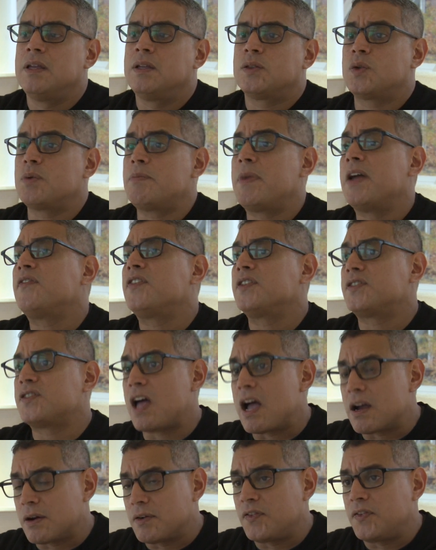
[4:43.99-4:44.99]
through my
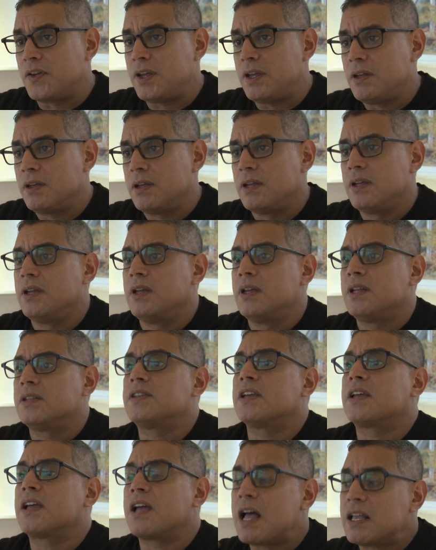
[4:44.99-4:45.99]
photography,
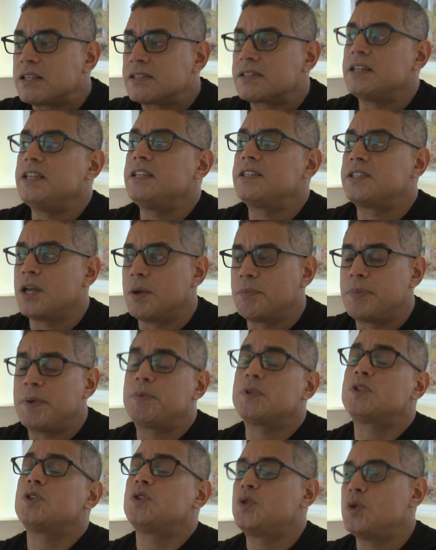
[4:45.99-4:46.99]
to constantly tell
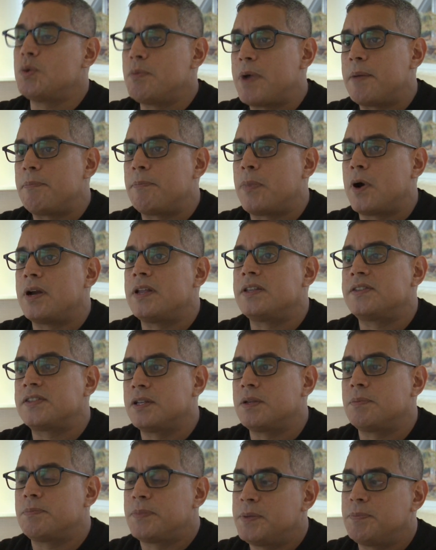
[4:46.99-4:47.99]
people to do my part and
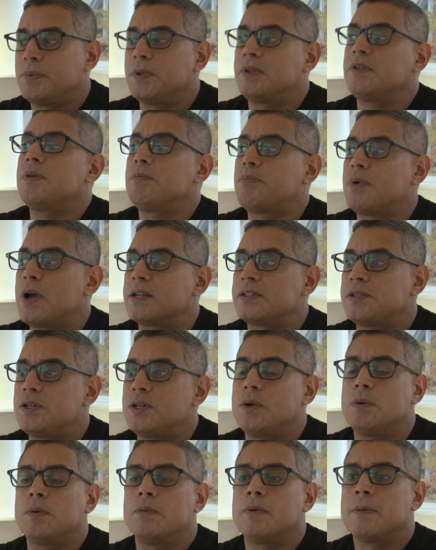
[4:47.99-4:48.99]
tell the people of the Bronx, you
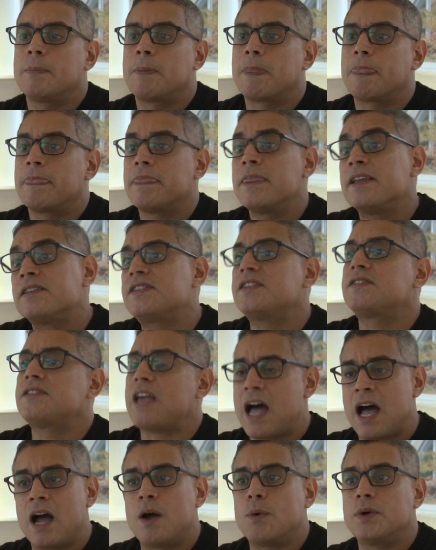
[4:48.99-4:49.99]
know, this is
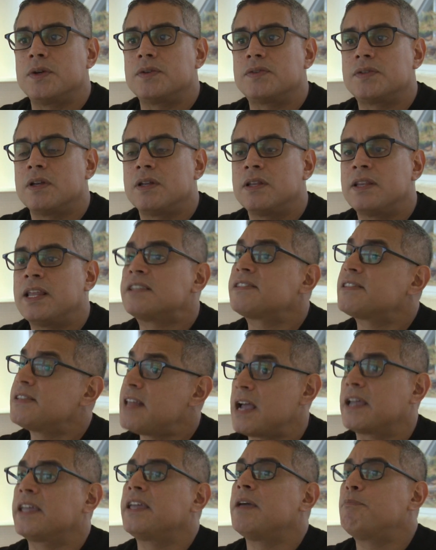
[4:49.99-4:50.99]
ours, let's
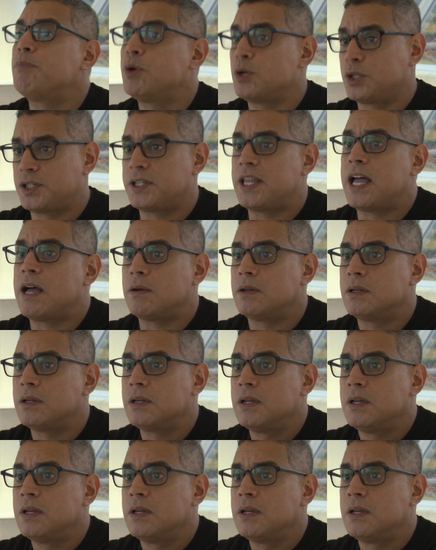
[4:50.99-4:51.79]
not get pushed out.